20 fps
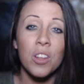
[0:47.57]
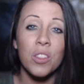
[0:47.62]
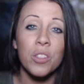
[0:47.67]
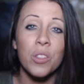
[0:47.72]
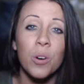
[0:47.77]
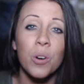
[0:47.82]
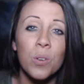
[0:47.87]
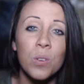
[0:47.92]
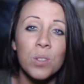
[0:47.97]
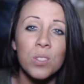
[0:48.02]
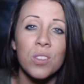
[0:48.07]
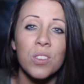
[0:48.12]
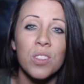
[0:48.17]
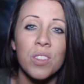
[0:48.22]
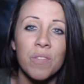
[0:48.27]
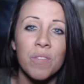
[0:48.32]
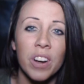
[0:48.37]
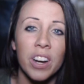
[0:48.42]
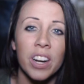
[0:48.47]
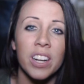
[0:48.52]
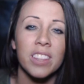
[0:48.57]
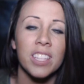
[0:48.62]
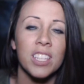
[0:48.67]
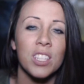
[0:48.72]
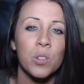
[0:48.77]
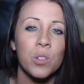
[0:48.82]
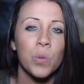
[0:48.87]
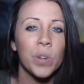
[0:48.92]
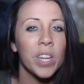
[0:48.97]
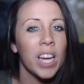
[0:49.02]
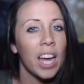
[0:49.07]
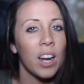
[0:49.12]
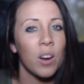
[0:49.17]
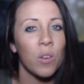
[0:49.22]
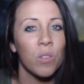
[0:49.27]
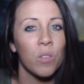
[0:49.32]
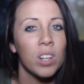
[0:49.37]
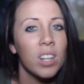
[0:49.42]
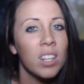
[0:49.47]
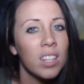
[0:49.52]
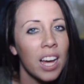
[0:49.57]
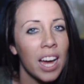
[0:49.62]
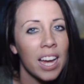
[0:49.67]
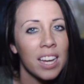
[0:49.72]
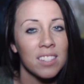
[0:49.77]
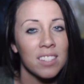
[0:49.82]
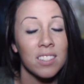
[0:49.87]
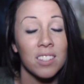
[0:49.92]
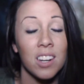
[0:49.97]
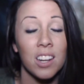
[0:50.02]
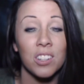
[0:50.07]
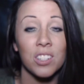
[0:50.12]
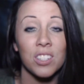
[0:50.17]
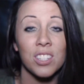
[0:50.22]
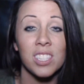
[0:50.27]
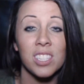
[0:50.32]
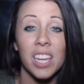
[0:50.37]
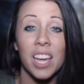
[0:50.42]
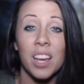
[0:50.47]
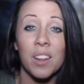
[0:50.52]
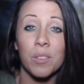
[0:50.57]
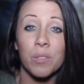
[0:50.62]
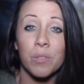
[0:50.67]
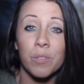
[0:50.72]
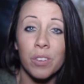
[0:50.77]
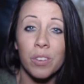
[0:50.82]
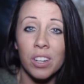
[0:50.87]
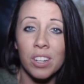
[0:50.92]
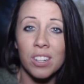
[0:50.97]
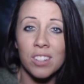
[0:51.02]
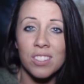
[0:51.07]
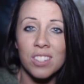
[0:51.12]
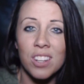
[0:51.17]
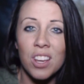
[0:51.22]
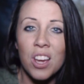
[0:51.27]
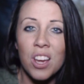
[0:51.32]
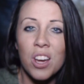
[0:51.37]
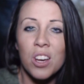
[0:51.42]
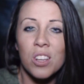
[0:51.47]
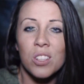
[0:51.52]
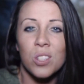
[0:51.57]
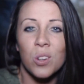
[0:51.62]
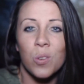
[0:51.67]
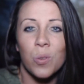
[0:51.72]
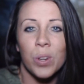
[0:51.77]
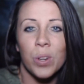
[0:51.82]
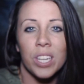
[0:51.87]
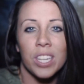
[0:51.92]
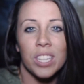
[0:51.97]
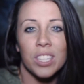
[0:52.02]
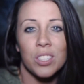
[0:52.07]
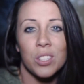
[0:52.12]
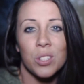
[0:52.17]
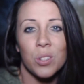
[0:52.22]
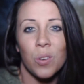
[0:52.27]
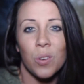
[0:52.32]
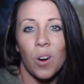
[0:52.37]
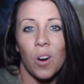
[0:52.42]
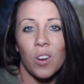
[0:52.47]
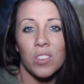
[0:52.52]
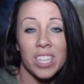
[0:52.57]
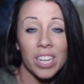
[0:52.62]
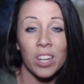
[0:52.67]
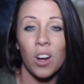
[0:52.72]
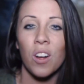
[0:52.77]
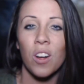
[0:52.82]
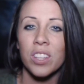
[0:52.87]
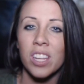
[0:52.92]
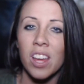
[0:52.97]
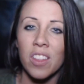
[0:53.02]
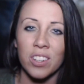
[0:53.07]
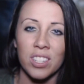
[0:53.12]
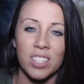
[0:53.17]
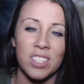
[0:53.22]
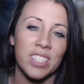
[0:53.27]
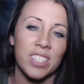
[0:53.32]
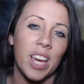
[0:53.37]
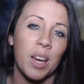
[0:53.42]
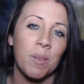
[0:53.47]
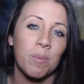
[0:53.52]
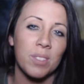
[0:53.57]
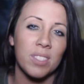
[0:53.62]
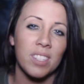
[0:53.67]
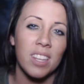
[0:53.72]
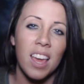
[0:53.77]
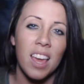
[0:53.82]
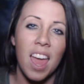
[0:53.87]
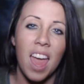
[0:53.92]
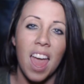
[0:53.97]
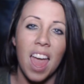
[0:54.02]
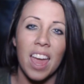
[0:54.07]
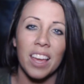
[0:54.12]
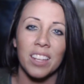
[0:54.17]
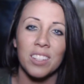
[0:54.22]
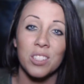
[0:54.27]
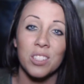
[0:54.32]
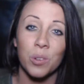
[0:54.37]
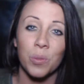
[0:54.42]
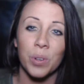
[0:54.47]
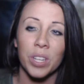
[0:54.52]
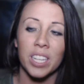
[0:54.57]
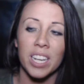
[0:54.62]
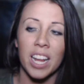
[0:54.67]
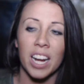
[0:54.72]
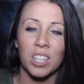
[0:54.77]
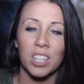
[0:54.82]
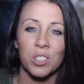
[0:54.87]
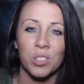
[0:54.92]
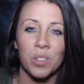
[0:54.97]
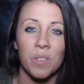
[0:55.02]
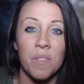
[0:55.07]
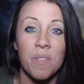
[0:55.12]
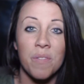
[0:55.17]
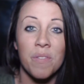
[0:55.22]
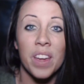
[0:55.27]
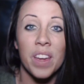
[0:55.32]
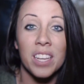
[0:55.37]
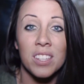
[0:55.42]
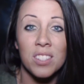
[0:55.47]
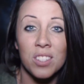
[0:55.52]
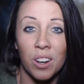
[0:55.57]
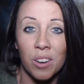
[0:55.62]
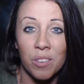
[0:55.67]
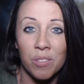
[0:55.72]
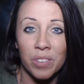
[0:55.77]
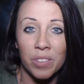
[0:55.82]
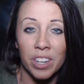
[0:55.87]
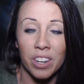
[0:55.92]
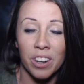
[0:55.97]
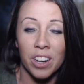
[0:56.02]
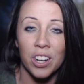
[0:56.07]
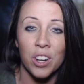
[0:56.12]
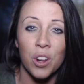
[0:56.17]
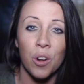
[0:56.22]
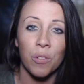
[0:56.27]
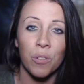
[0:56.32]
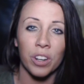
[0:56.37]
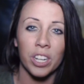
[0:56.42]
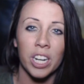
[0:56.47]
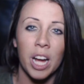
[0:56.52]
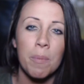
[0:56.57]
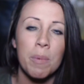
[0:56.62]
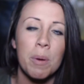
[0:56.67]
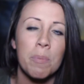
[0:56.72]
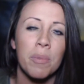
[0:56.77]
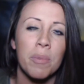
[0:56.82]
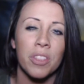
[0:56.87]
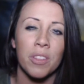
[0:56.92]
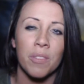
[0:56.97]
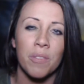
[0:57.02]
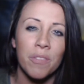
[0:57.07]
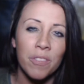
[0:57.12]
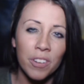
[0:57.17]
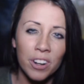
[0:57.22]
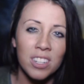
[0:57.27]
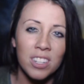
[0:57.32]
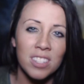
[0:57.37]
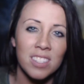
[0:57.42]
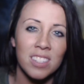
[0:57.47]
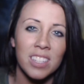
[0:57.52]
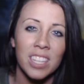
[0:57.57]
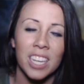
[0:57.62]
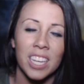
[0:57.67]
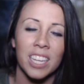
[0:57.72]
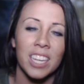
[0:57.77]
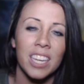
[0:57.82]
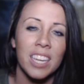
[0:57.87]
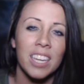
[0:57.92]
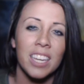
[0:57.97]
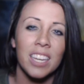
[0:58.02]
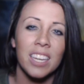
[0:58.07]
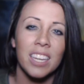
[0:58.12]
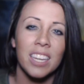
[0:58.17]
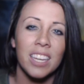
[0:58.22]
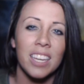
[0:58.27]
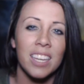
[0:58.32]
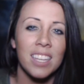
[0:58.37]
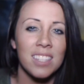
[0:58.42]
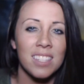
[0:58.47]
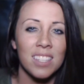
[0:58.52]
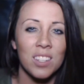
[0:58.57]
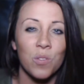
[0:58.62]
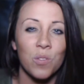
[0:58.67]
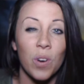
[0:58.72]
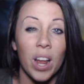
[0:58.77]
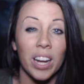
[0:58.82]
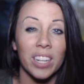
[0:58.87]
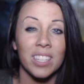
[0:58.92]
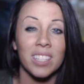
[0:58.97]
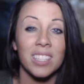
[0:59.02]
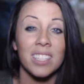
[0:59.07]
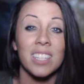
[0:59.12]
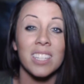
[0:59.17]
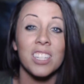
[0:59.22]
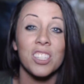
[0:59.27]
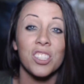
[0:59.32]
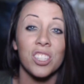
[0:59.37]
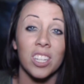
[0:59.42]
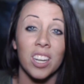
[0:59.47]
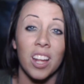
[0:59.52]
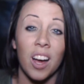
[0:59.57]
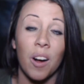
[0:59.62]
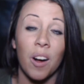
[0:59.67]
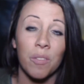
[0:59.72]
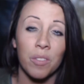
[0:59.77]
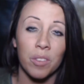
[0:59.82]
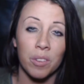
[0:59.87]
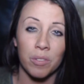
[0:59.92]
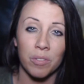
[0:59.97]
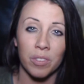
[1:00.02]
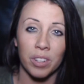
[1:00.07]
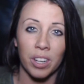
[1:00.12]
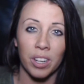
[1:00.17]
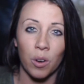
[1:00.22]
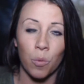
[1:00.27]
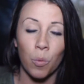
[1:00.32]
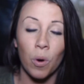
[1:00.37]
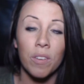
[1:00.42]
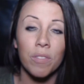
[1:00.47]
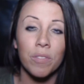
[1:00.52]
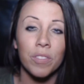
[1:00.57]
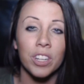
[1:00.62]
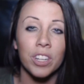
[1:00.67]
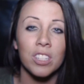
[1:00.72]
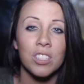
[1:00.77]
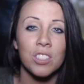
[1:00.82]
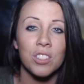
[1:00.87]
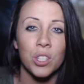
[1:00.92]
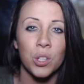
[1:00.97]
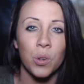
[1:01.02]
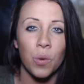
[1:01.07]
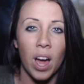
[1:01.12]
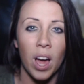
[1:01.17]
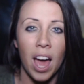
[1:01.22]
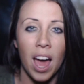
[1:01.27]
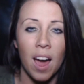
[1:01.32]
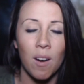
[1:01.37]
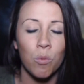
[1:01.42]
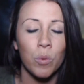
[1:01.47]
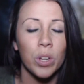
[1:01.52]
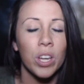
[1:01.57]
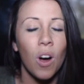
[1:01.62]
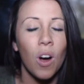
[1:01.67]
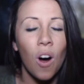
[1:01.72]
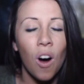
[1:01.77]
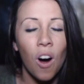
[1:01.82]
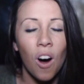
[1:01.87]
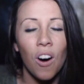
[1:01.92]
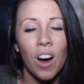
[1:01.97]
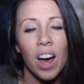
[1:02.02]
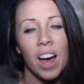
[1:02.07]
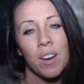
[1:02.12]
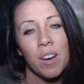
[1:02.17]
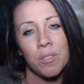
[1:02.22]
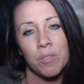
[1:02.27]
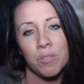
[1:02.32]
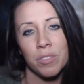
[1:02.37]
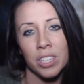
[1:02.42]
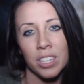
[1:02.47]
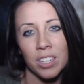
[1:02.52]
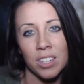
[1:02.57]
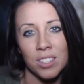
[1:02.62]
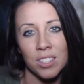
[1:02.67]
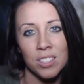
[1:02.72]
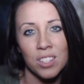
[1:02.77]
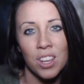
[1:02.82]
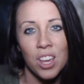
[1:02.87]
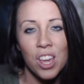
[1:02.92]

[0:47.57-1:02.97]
Those are the very things we gotta realize and understand first, so we can take all the other steps, and so we can actually face our fear and overcome it. But the first thing is in recognition of the fear. What fears do you have? We all have fears.